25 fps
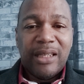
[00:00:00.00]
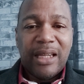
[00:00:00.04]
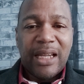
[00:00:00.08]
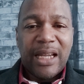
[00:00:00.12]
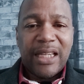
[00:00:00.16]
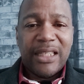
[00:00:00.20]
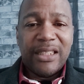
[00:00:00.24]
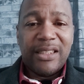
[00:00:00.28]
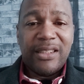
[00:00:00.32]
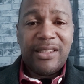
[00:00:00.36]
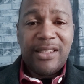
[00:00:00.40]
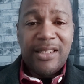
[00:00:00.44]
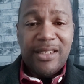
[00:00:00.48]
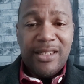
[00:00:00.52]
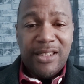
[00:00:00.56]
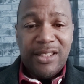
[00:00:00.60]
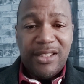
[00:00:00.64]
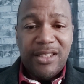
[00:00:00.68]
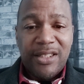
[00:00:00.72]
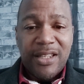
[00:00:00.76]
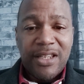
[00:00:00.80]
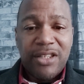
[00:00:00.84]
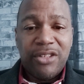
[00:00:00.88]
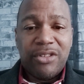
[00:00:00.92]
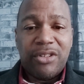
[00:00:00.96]
I see this
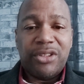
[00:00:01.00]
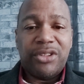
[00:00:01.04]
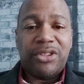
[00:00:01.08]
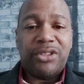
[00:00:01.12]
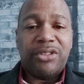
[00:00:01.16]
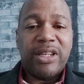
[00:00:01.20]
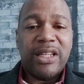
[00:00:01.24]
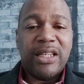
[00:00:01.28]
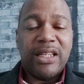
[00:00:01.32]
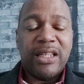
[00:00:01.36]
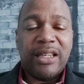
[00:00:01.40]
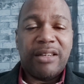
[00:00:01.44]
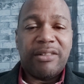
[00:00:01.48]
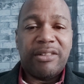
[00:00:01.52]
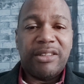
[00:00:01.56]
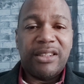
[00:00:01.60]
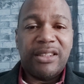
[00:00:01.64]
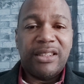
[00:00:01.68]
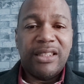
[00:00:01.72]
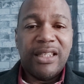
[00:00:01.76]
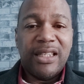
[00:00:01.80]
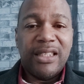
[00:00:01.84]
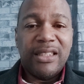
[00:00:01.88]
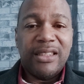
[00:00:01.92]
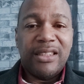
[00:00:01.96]
dangerous trend in
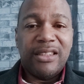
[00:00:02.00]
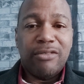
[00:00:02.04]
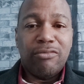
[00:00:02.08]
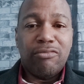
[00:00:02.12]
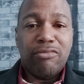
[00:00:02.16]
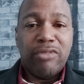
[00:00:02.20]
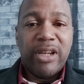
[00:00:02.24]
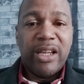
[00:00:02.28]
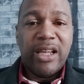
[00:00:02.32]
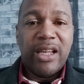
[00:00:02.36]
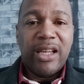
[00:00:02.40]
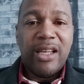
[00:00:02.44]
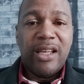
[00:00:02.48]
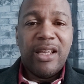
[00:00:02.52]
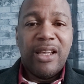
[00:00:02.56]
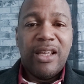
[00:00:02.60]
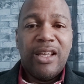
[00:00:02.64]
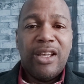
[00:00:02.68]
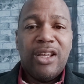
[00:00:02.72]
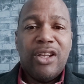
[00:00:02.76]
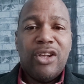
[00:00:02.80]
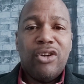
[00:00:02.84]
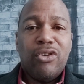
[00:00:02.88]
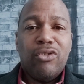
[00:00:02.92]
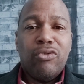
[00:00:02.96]
Christianity where
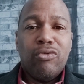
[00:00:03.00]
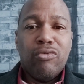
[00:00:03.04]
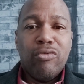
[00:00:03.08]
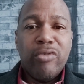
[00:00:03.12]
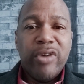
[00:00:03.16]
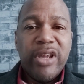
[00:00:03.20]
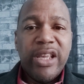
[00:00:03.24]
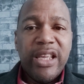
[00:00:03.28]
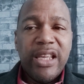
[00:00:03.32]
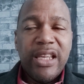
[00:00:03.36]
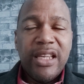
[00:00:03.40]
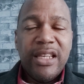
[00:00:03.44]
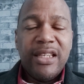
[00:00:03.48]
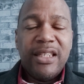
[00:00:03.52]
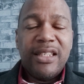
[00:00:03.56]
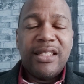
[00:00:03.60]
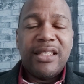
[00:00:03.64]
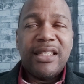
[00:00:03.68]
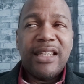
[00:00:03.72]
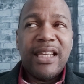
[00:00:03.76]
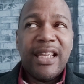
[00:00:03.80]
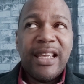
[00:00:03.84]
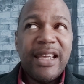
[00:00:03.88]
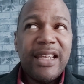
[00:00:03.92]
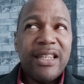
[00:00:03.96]
we
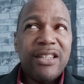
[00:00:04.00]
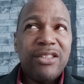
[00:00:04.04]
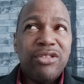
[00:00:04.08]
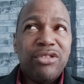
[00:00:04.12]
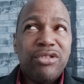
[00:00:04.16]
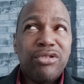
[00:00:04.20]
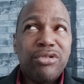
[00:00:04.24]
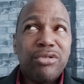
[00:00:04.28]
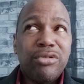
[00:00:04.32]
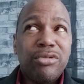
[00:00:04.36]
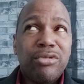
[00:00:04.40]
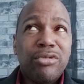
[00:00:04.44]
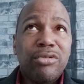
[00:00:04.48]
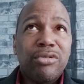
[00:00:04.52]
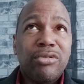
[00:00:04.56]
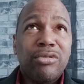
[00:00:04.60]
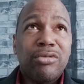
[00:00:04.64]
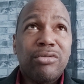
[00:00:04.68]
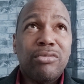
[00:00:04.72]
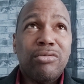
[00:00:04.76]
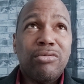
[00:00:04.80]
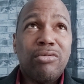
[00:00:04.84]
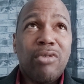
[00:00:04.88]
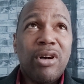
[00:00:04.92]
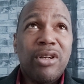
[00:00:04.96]
tend to
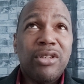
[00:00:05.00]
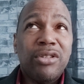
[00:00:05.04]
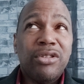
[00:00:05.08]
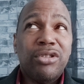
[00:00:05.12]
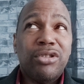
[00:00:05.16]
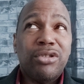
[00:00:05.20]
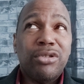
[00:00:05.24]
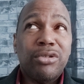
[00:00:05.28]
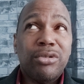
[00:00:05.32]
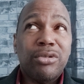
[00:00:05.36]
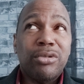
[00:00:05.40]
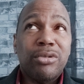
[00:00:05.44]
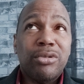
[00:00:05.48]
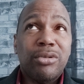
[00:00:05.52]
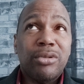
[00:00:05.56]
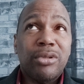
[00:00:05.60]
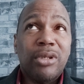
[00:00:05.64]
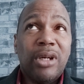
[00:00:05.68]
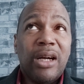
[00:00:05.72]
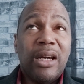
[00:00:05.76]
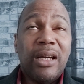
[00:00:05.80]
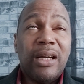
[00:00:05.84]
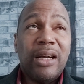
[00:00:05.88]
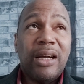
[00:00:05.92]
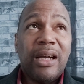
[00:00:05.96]
want to
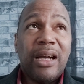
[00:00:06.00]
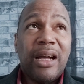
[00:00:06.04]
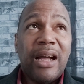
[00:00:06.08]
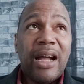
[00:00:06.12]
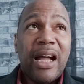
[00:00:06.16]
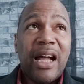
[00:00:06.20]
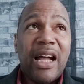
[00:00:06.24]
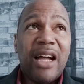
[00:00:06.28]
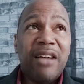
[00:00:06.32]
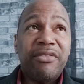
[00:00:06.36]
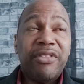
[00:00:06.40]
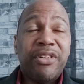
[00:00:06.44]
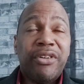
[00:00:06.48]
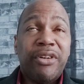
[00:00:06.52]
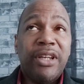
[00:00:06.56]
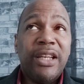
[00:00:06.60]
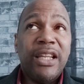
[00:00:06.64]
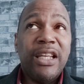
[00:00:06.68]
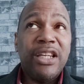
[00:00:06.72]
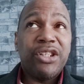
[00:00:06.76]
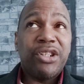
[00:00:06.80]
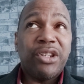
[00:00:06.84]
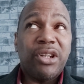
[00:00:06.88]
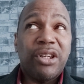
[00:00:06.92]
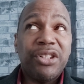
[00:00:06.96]
have a
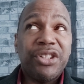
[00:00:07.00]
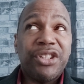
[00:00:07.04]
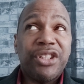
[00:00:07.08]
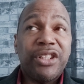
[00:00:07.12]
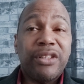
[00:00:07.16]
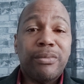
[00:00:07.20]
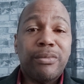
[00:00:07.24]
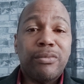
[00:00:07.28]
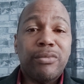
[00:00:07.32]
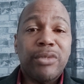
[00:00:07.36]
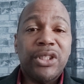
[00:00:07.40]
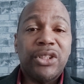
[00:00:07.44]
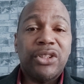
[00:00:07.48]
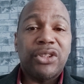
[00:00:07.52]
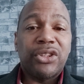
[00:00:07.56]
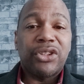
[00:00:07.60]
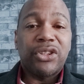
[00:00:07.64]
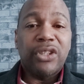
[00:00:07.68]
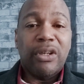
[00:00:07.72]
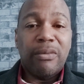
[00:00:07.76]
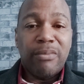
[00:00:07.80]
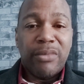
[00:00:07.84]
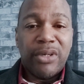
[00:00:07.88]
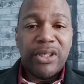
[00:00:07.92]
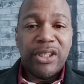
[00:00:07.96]
relationship with
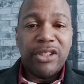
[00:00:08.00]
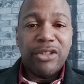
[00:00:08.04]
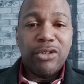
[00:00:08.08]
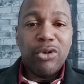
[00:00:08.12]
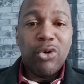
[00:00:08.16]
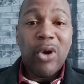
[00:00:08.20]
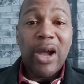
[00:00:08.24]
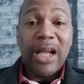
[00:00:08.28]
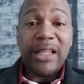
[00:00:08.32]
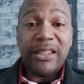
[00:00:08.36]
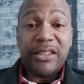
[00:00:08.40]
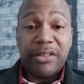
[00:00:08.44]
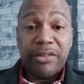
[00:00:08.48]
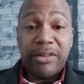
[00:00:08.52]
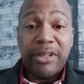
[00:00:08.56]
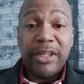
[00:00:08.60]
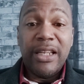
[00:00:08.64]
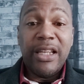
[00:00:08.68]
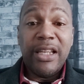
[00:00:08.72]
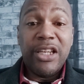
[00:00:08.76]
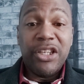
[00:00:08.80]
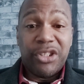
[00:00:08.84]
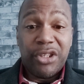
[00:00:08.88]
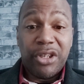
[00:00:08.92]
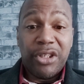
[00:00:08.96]
somebody who has a
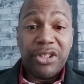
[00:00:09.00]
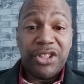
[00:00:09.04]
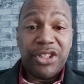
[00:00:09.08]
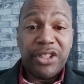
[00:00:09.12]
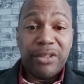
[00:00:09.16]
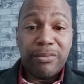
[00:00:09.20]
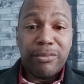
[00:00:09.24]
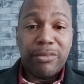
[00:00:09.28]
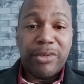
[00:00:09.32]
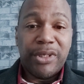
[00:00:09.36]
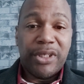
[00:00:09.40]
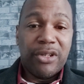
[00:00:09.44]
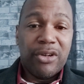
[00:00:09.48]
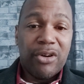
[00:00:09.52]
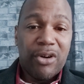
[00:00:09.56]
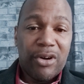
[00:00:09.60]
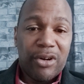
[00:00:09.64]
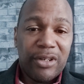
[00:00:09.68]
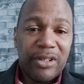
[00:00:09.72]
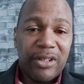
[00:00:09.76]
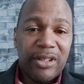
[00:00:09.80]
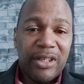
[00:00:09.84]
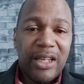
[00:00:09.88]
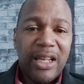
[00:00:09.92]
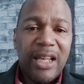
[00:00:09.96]
relationship with
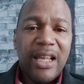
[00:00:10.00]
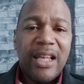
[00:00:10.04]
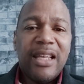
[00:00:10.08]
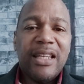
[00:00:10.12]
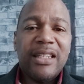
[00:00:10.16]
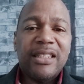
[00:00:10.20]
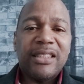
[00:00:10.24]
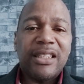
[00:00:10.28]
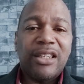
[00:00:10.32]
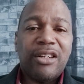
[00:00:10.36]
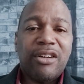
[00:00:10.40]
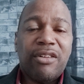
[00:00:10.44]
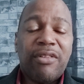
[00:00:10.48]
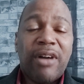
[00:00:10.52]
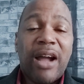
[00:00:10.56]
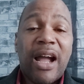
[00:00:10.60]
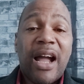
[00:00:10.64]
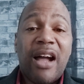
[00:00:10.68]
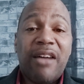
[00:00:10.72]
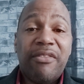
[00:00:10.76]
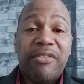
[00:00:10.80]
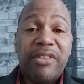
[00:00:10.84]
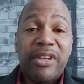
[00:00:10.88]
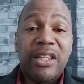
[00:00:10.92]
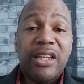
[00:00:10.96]
God instead of
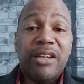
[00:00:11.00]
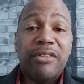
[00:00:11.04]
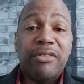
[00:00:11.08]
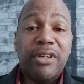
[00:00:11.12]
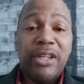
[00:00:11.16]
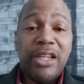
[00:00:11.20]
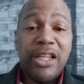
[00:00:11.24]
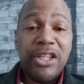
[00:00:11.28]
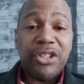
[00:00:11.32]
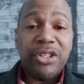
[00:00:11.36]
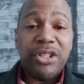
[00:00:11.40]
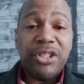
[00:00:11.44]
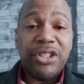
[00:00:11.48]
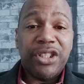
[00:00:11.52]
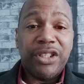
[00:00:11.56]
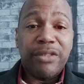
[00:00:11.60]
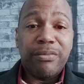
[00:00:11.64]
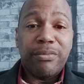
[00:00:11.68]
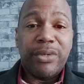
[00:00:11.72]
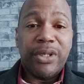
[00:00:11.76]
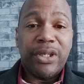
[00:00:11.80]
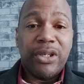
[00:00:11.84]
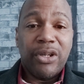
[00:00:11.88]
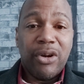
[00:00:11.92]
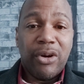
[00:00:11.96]
having a
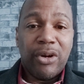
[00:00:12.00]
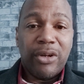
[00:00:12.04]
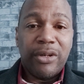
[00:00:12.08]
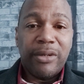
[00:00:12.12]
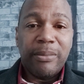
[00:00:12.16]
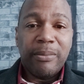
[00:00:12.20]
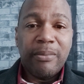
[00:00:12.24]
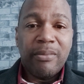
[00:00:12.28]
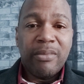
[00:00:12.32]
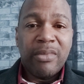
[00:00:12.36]
relationship with God.